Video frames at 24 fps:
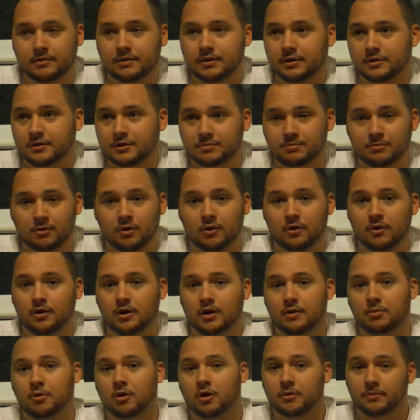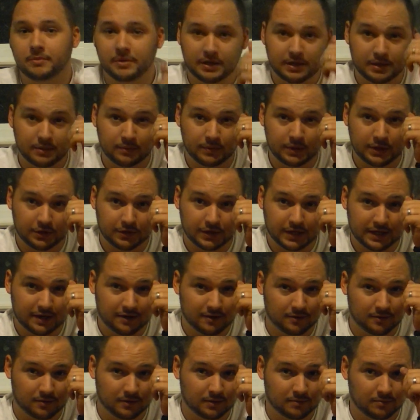a small apartment. We are
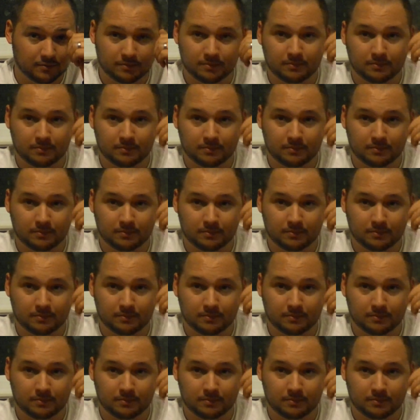now